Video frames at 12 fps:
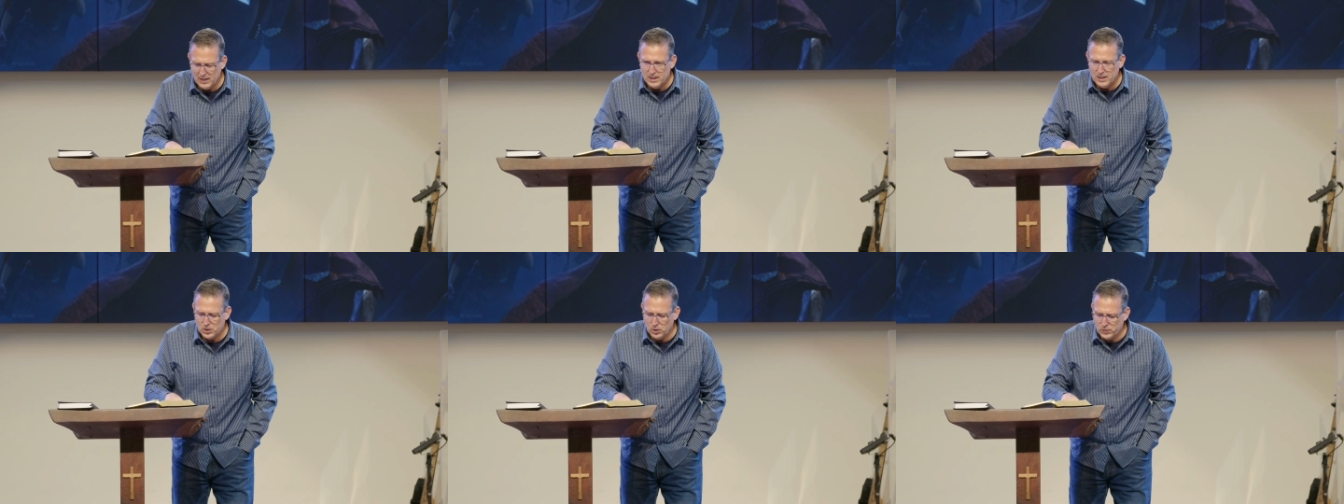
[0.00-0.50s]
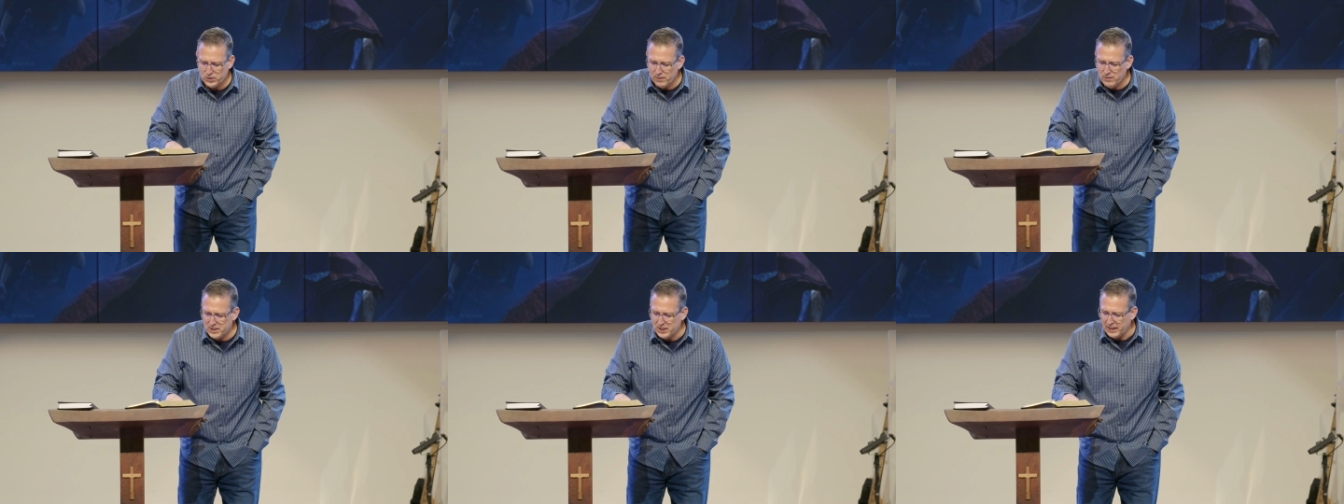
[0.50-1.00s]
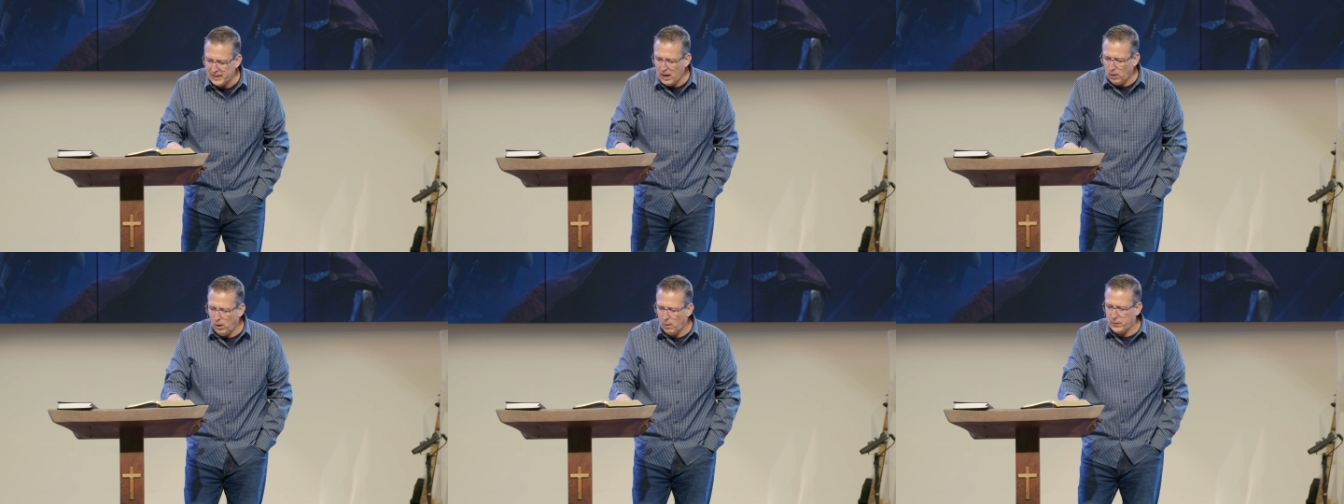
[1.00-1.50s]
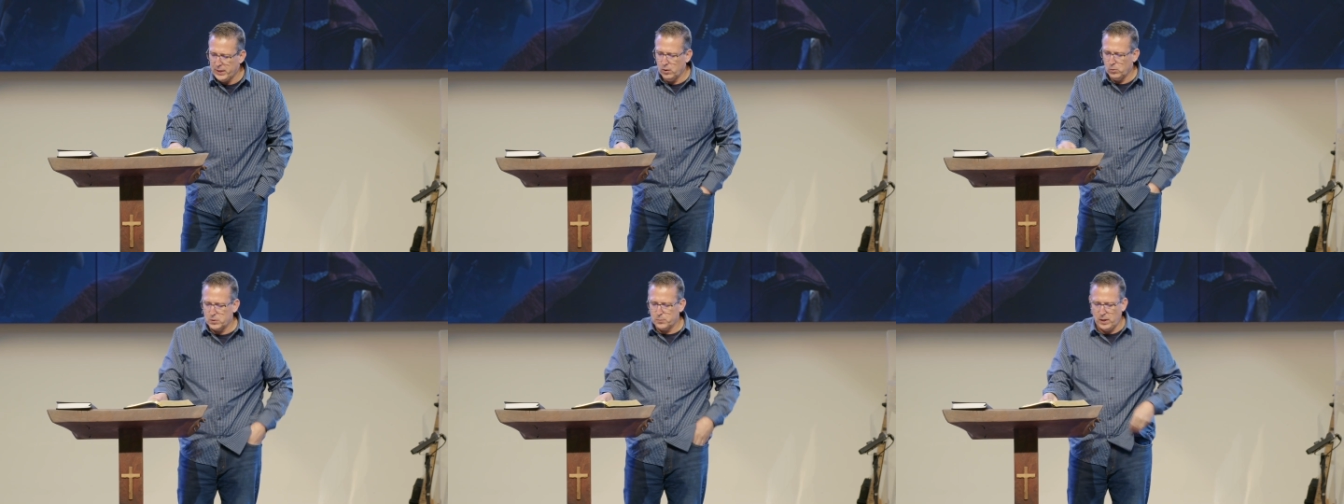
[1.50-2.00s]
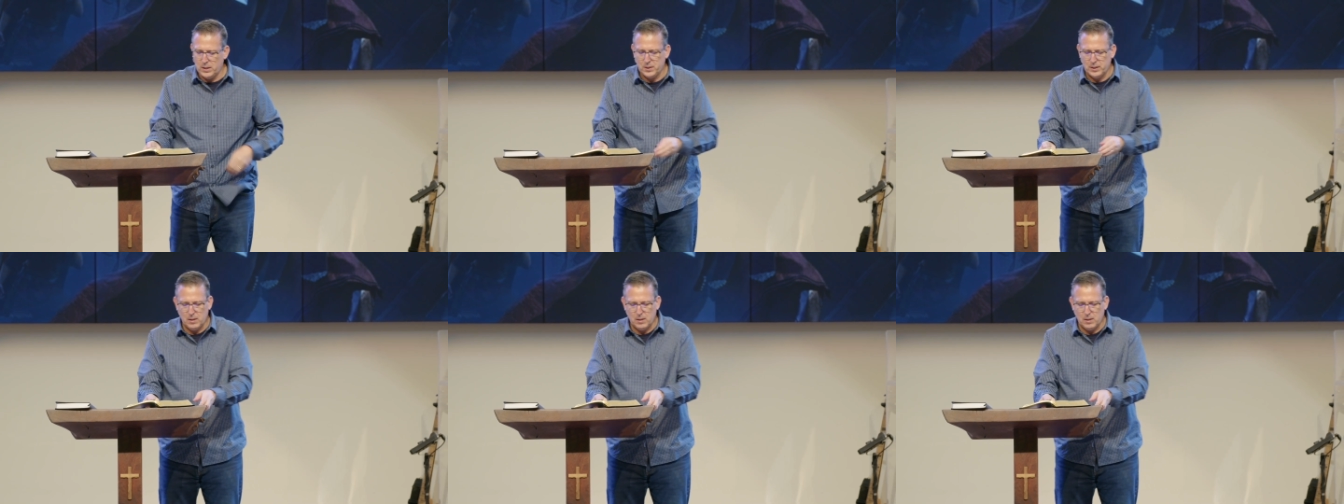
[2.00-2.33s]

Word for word: So, 17, now while Peter was puzzling